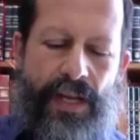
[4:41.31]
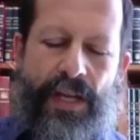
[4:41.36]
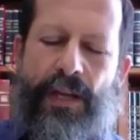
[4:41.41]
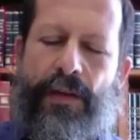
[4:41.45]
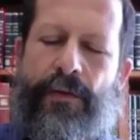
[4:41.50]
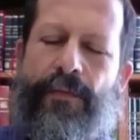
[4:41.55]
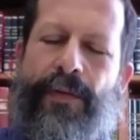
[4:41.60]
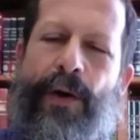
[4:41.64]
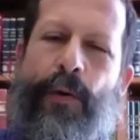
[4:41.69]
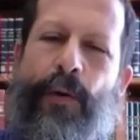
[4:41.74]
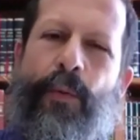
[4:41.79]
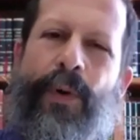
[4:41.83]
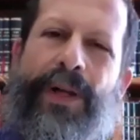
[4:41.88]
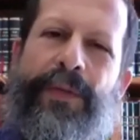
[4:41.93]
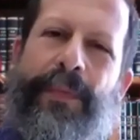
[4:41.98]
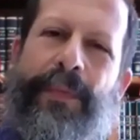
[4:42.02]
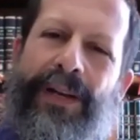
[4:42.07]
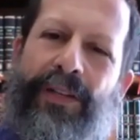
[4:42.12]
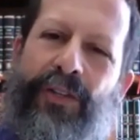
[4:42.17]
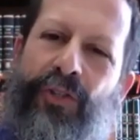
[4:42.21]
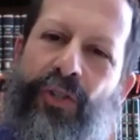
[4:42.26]
If I want
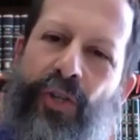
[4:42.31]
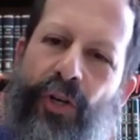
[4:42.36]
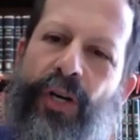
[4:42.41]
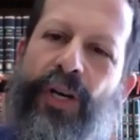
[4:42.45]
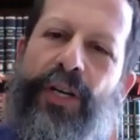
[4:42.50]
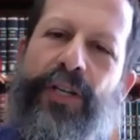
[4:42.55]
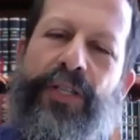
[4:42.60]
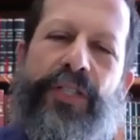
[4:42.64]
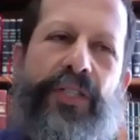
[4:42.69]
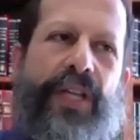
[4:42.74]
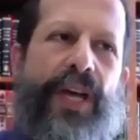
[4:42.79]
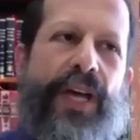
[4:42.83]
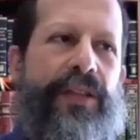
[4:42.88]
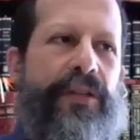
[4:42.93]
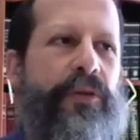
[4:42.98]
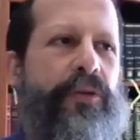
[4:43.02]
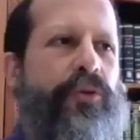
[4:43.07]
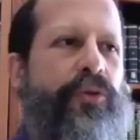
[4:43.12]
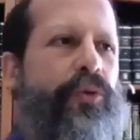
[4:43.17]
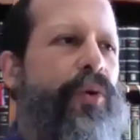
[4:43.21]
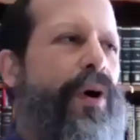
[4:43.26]
my Torah
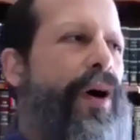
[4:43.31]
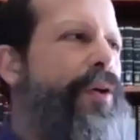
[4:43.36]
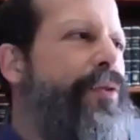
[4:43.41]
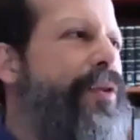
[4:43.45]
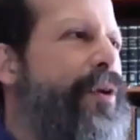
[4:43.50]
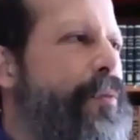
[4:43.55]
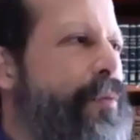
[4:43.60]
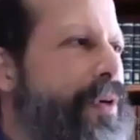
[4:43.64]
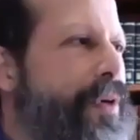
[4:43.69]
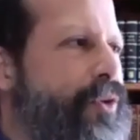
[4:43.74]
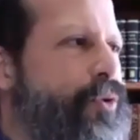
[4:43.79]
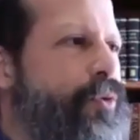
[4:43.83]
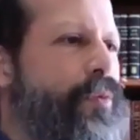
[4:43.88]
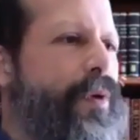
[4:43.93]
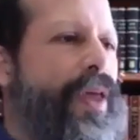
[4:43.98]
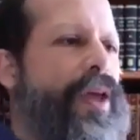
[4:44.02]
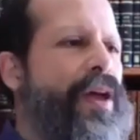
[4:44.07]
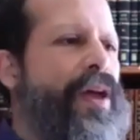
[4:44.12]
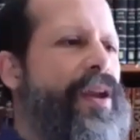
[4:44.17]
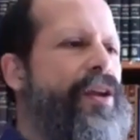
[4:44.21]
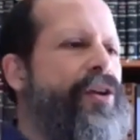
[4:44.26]
study throughout the week to
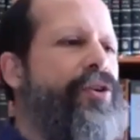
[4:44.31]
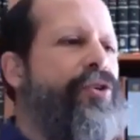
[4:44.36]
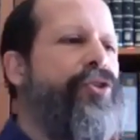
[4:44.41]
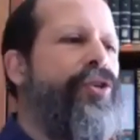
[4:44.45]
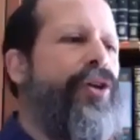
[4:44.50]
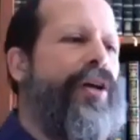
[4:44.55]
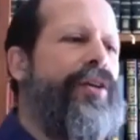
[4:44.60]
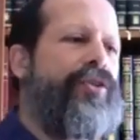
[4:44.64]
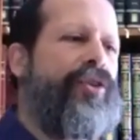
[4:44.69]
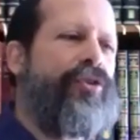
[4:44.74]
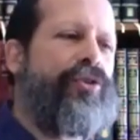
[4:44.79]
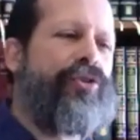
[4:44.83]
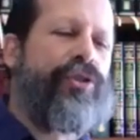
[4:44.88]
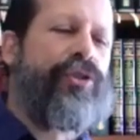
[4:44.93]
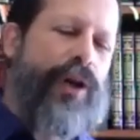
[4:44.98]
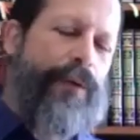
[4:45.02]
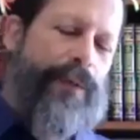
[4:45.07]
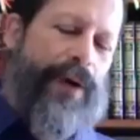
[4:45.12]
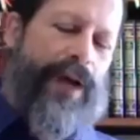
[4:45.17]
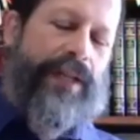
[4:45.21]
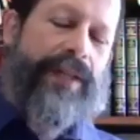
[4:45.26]
energize on
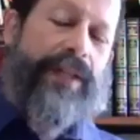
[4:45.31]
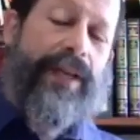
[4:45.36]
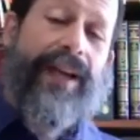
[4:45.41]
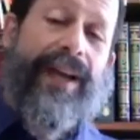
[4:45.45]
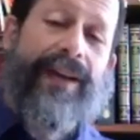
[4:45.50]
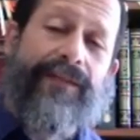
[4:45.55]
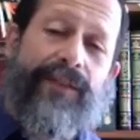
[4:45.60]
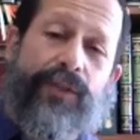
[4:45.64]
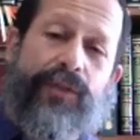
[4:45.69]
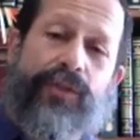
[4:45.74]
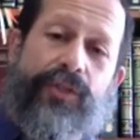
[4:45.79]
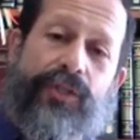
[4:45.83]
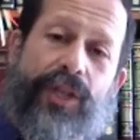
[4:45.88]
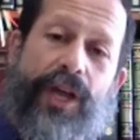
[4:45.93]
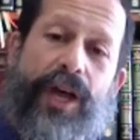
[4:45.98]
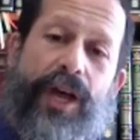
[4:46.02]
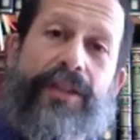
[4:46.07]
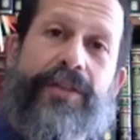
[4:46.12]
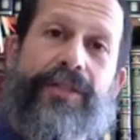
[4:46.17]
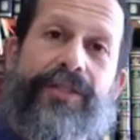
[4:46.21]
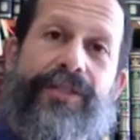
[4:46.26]
Shabbat, I have to
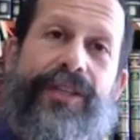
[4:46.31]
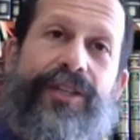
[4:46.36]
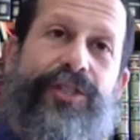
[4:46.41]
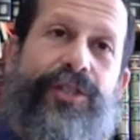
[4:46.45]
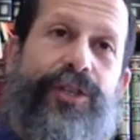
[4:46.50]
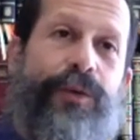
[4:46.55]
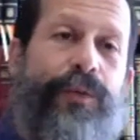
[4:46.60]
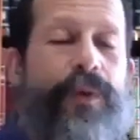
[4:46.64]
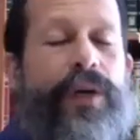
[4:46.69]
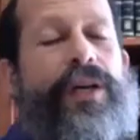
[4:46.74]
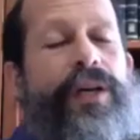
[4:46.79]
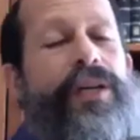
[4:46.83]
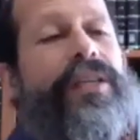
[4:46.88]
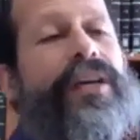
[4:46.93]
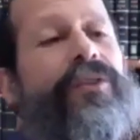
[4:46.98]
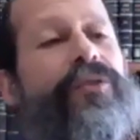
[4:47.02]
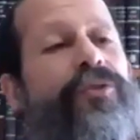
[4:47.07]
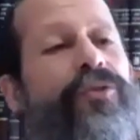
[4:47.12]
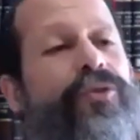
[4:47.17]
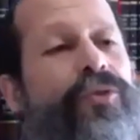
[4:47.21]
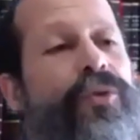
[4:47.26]
study in such a way
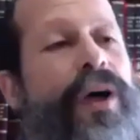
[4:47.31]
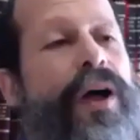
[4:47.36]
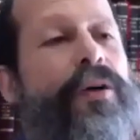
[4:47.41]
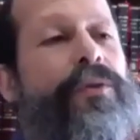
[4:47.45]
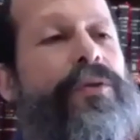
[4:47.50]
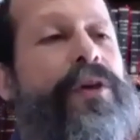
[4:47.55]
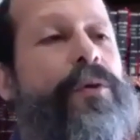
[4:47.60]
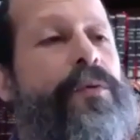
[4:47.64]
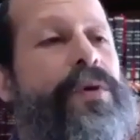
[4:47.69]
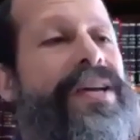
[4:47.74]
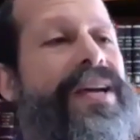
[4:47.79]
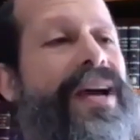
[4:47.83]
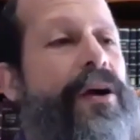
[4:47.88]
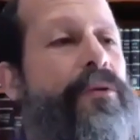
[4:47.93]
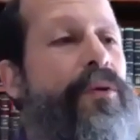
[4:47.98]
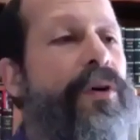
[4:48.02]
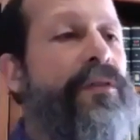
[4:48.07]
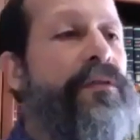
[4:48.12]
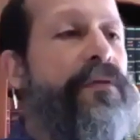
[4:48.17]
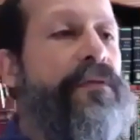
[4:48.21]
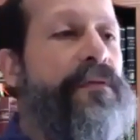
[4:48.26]
that throughout the week I
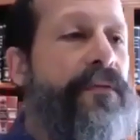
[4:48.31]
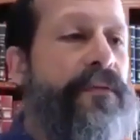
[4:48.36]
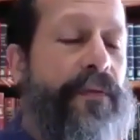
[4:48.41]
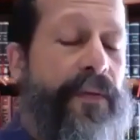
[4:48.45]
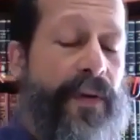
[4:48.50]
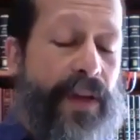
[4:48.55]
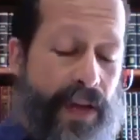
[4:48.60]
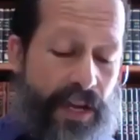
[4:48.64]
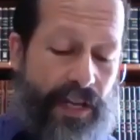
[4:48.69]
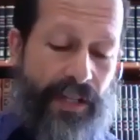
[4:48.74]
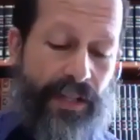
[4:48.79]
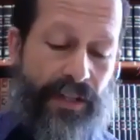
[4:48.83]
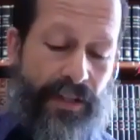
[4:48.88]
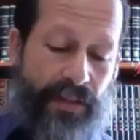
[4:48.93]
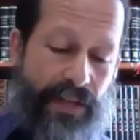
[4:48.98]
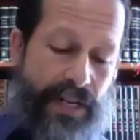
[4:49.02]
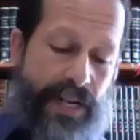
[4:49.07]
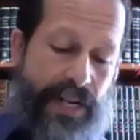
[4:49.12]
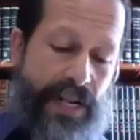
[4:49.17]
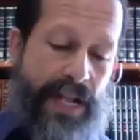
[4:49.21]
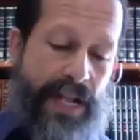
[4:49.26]
will feel
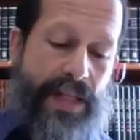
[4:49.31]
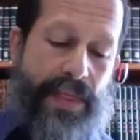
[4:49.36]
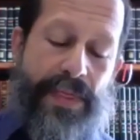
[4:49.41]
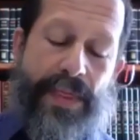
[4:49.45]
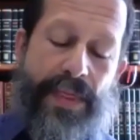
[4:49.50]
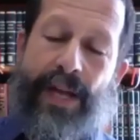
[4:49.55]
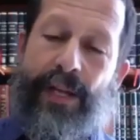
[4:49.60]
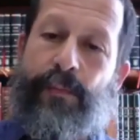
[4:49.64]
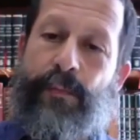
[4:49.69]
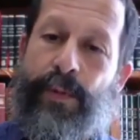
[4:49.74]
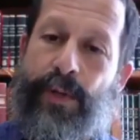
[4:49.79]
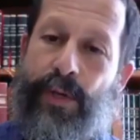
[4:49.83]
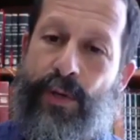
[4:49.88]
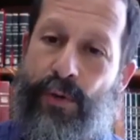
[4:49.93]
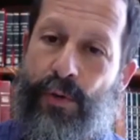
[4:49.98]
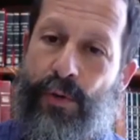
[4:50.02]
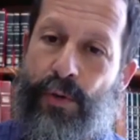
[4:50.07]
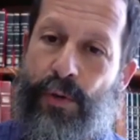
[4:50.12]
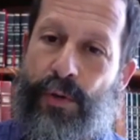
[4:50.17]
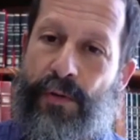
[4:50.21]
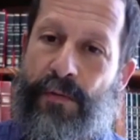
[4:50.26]
that
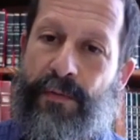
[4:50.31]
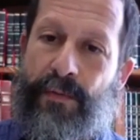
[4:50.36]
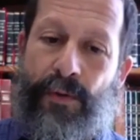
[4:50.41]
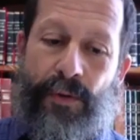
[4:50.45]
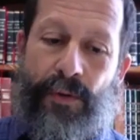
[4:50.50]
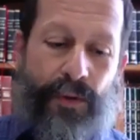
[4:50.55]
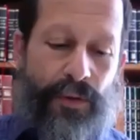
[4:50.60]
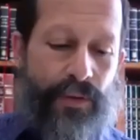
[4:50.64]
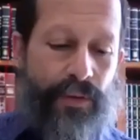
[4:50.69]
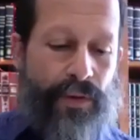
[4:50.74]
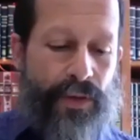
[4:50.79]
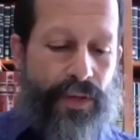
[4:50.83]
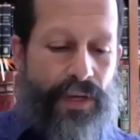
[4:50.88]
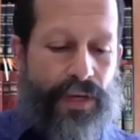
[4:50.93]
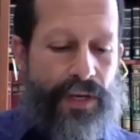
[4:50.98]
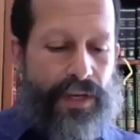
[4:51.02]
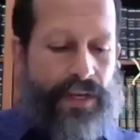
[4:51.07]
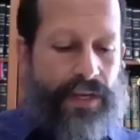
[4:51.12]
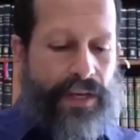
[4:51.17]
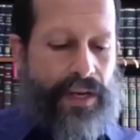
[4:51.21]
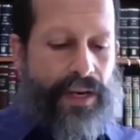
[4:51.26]
beautiful
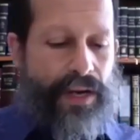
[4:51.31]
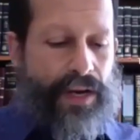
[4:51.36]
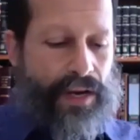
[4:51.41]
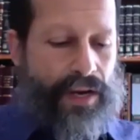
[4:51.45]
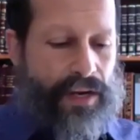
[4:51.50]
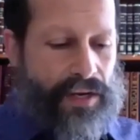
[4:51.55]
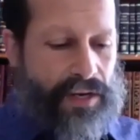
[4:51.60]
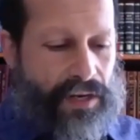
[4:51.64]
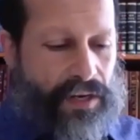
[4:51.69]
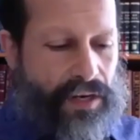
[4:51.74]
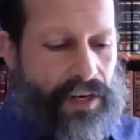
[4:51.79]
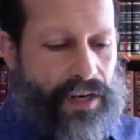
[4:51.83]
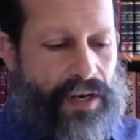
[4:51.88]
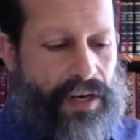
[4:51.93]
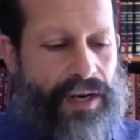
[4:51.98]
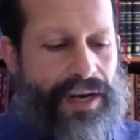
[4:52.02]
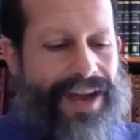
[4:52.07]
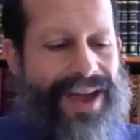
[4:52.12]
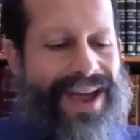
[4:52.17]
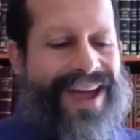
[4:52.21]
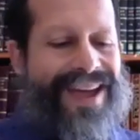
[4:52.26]

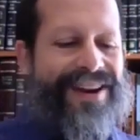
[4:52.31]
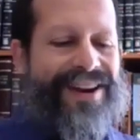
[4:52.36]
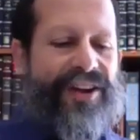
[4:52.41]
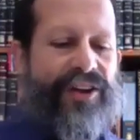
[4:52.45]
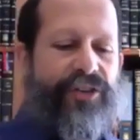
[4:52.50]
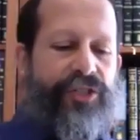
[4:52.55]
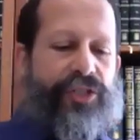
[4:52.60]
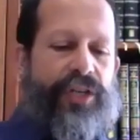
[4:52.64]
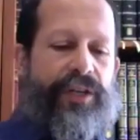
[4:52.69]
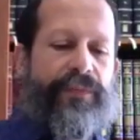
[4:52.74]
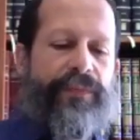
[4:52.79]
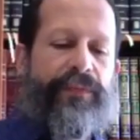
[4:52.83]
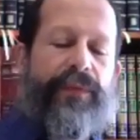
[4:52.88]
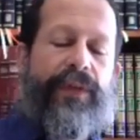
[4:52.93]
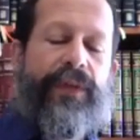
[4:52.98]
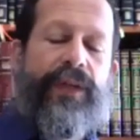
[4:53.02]
energy.